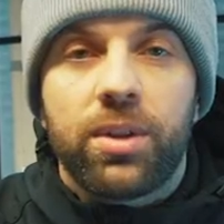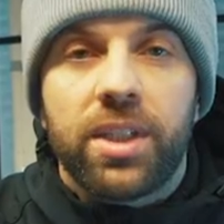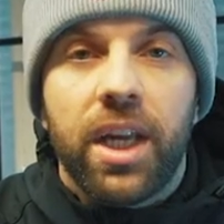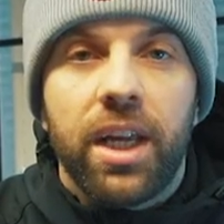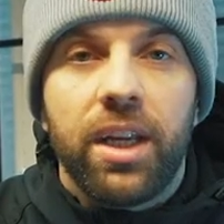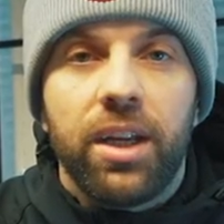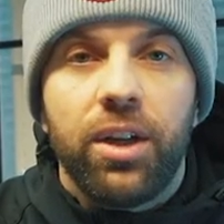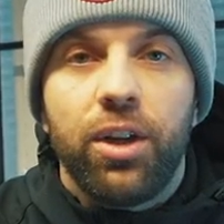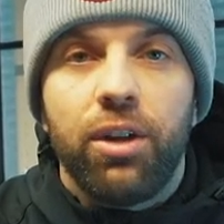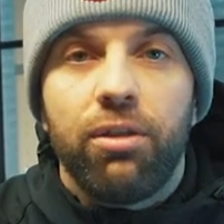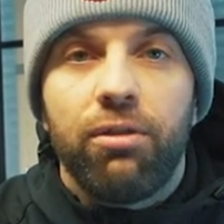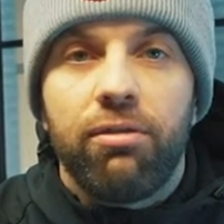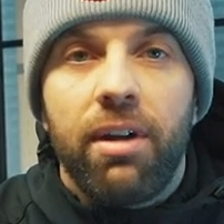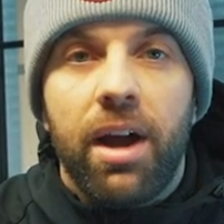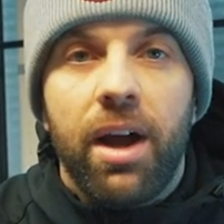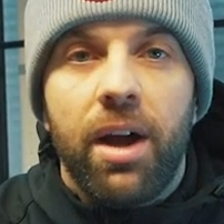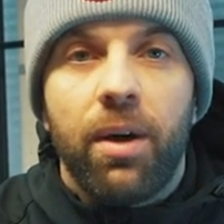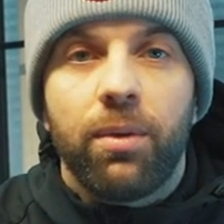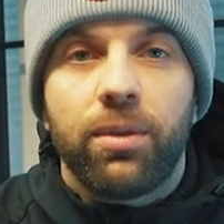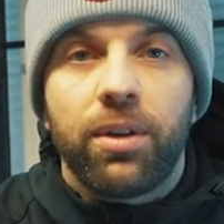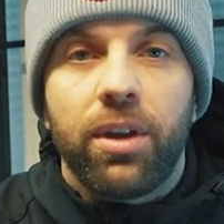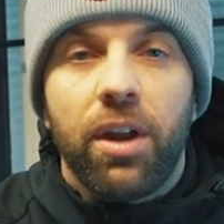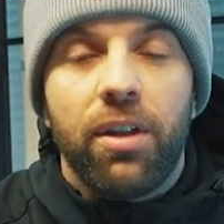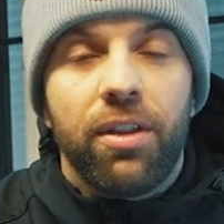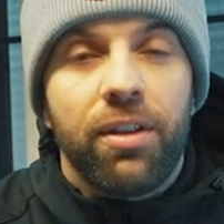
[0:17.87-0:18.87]
take you
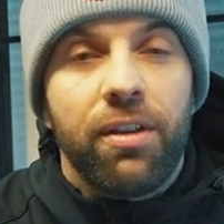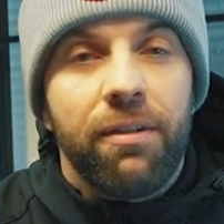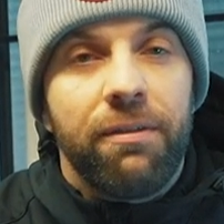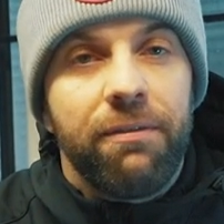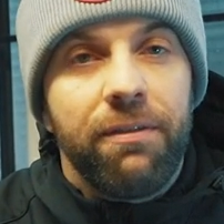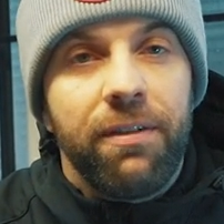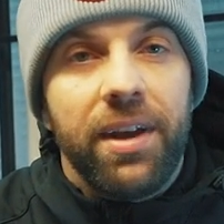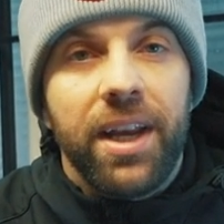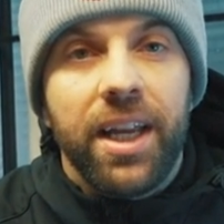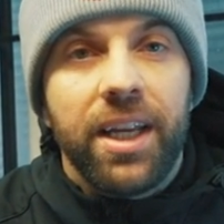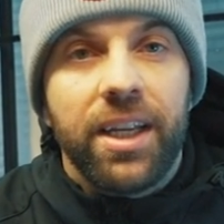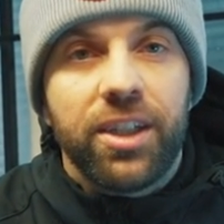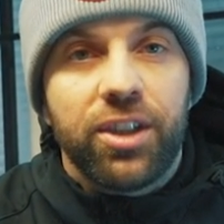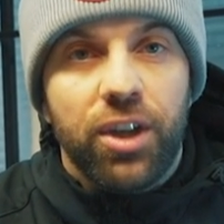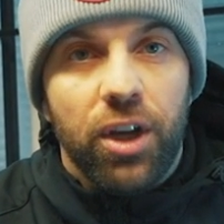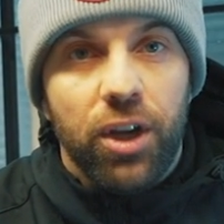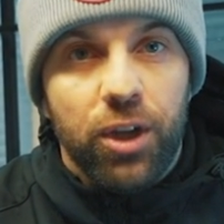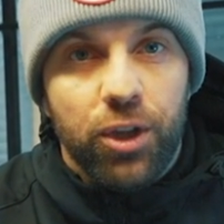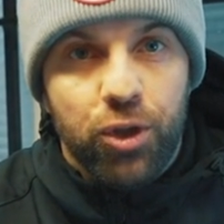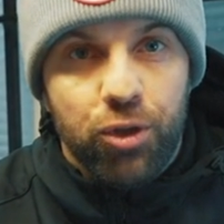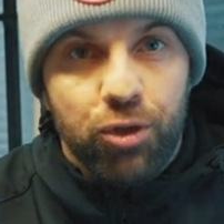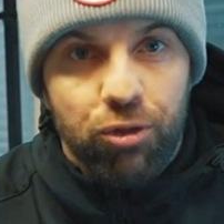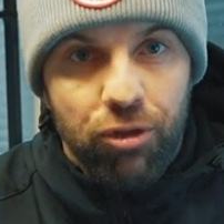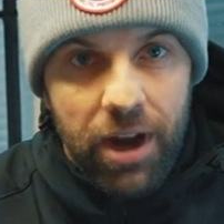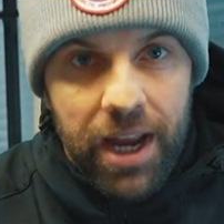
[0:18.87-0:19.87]
around the finished
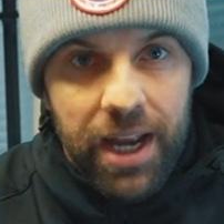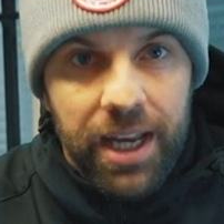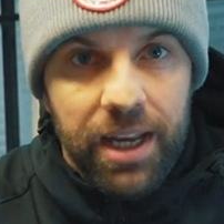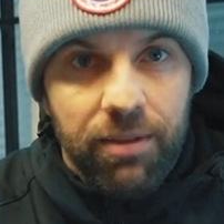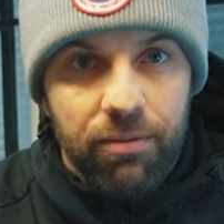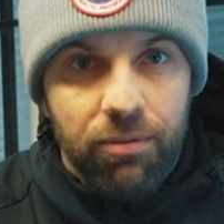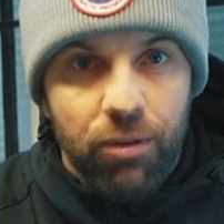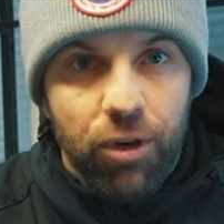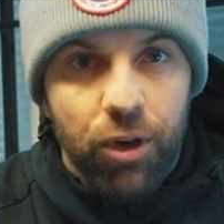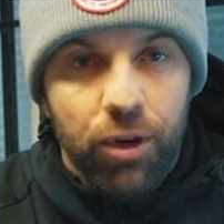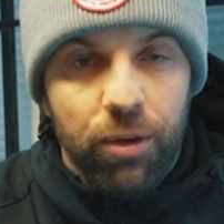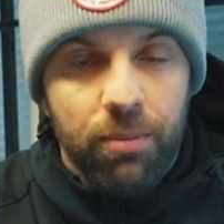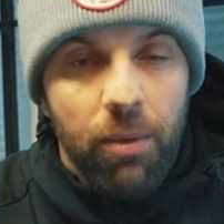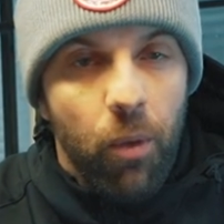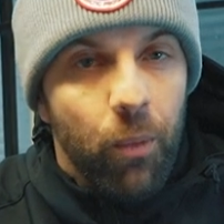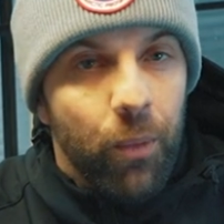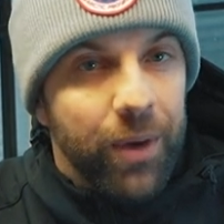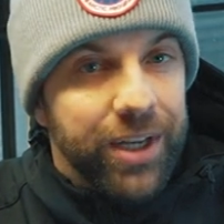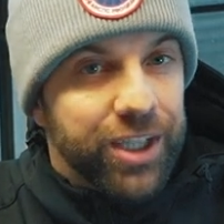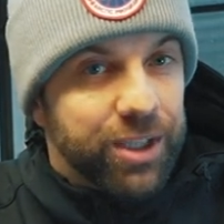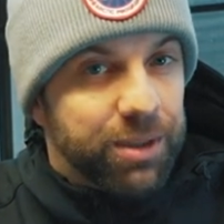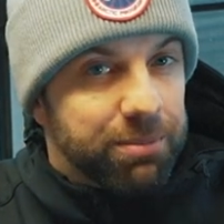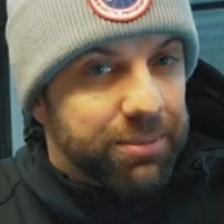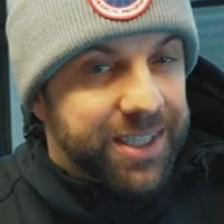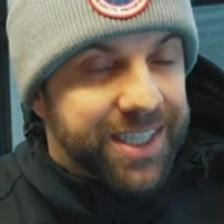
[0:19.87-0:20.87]
training room,
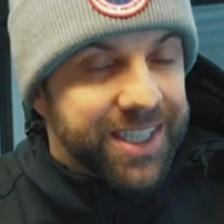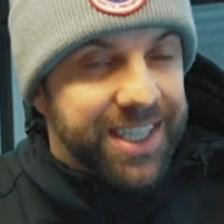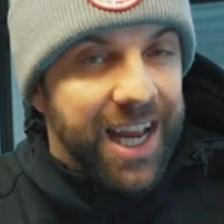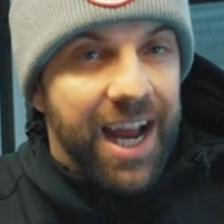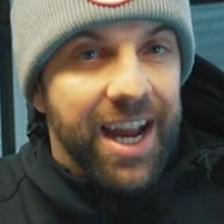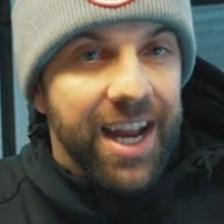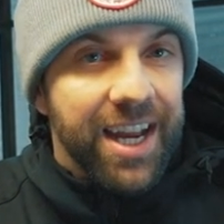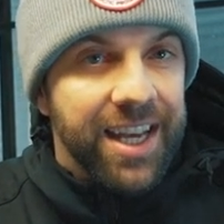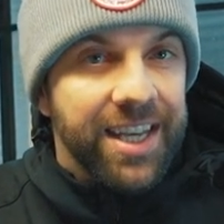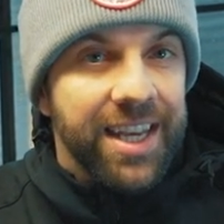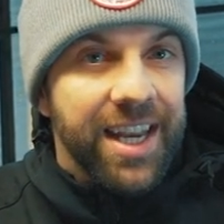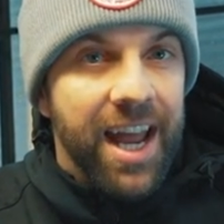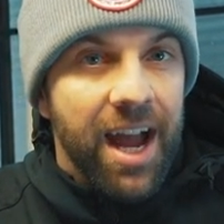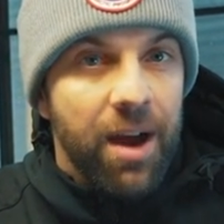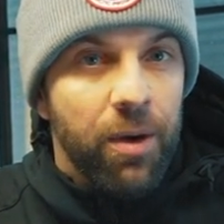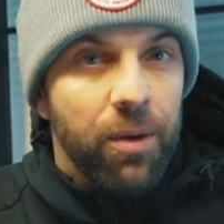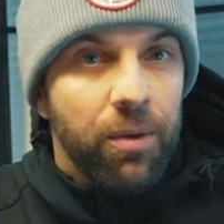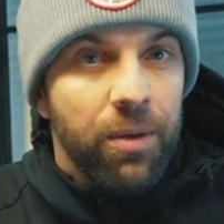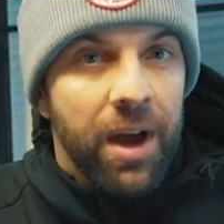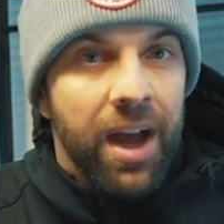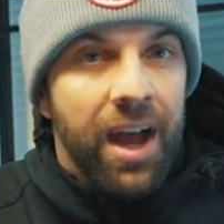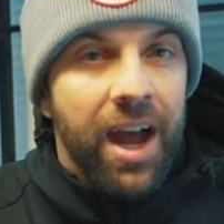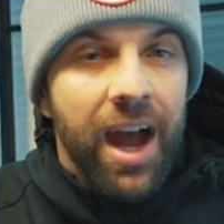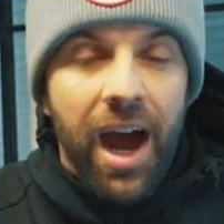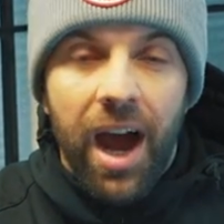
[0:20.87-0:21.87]
which I'm sat in
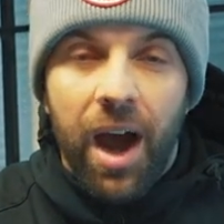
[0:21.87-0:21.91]
now.